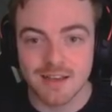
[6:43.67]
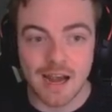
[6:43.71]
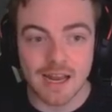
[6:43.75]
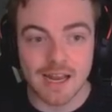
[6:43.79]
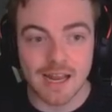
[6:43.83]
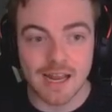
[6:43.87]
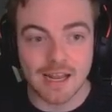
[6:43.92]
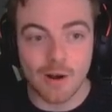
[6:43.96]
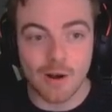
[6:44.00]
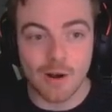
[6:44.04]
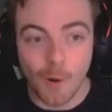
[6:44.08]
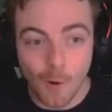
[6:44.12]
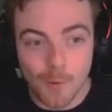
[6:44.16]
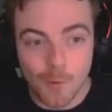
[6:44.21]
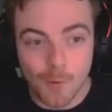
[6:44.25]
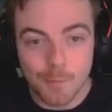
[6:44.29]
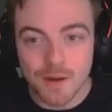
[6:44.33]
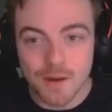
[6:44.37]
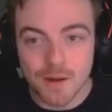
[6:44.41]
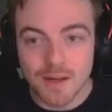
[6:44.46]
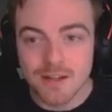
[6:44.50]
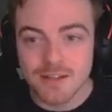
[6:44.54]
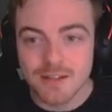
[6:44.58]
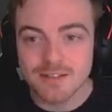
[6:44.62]
And I
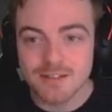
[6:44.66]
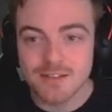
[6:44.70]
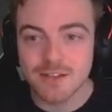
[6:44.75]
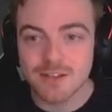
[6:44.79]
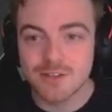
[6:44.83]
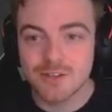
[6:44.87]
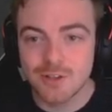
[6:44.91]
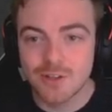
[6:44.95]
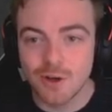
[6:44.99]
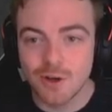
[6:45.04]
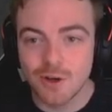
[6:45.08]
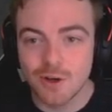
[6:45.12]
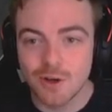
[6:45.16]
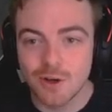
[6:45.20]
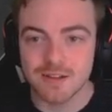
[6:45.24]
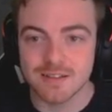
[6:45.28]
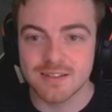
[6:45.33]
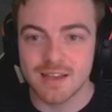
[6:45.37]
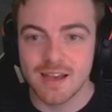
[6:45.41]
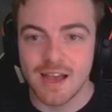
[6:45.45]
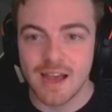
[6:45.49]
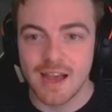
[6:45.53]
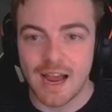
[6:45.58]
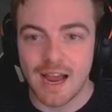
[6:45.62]
hope to
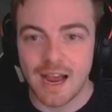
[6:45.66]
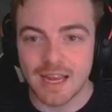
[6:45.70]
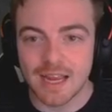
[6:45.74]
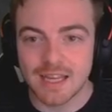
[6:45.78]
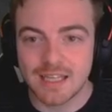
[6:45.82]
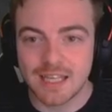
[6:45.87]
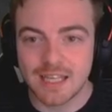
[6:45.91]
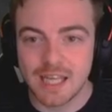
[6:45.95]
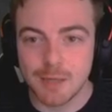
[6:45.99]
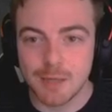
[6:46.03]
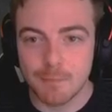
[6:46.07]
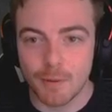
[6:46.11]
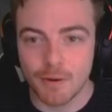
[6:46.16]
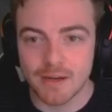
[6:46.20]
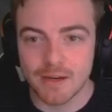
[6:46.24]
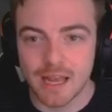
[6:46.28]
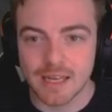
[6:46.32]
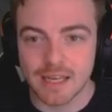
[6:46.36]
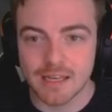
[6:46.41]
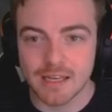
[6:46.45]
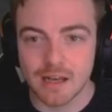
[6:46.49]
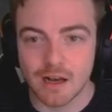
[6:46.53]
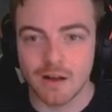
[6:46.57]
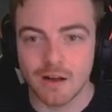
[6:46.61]
God I keep on
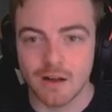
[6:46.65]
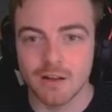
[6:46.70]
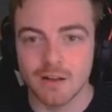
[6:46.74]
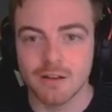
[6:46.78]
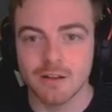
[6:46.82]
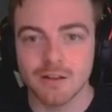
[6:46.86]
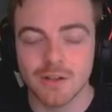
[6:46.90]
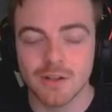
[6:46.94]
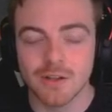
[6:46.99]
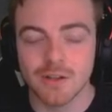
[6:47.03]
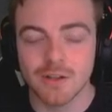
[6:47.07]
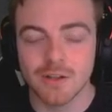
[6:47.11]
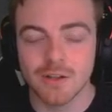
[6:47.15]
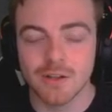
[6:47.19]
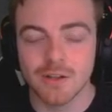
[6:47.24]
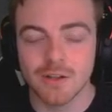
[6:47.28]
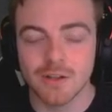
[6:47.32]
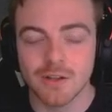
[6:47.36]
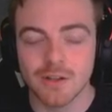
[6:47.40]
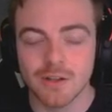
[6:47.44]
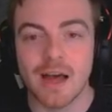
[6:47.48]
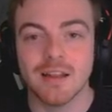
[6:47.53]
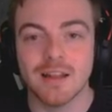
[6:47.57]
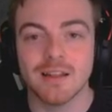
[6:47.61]
getting a
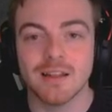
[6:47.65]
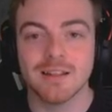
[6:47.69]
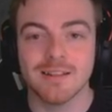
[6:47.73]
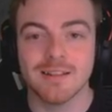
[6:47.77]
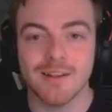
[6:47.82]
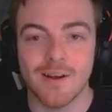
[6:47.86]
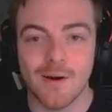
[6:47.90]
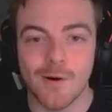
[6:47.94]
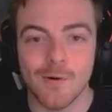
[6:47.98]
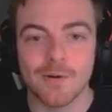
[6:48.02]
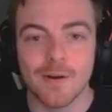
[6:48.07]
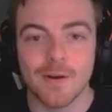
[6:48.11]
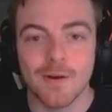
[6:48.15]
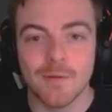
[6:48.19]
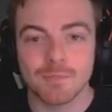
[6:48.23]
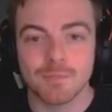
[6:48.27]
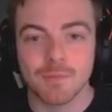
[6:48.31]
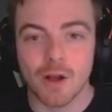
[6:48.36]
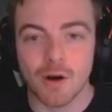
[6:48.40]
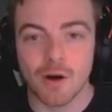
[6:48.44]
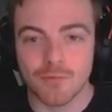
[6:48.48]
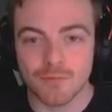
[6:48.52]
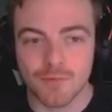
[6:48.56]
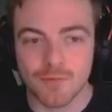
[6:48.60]
load and load
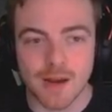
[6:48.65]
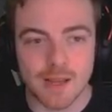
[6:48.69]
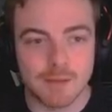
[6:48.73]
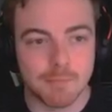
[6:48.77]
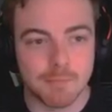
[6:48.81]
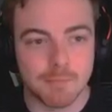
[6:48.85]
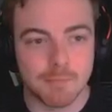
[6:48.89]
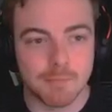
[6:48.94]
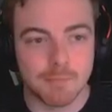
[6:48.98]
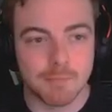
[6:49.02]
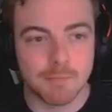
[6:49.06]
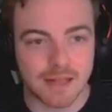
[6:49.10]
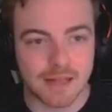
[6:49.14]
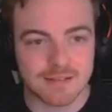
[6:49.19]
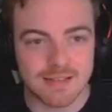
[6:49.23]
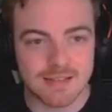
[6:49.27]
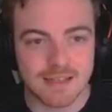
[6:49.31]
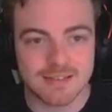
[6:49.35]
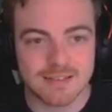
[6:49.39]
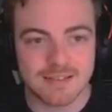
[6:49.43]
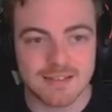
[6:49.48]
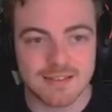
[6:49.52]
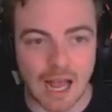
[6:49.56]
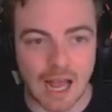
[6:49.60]
of rainbow pets.
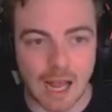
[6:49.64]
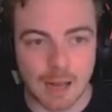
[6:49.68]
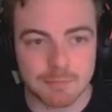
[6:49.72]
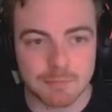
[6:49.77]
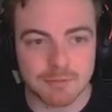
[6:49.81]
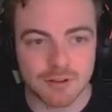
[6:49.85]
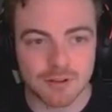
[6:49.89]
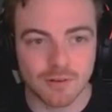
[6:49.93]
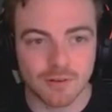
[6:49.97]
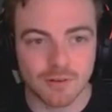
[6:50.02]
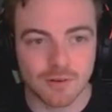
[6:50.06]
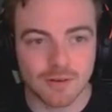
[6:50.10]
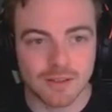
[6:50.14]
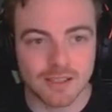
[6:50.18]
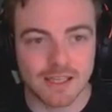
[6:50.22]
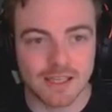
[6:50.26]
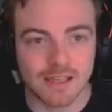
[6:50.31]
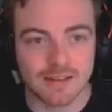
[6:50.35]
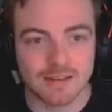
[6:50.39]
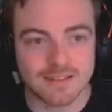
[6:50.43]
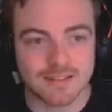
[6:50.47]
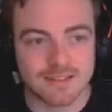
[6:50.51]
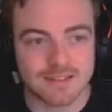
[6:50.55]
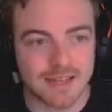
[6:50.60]
This is
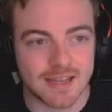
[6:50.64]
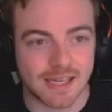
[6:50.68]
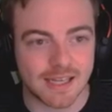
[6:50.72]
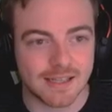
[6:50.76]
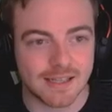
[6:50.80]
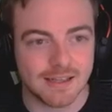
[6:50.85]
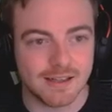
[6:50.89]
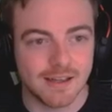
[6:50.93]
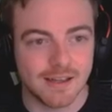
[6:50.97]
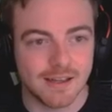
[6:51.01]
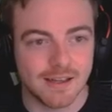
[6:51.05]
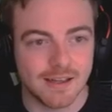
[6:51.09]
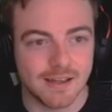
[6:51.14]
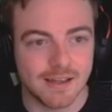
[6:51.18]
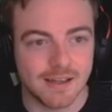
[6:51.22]
absolutely insane.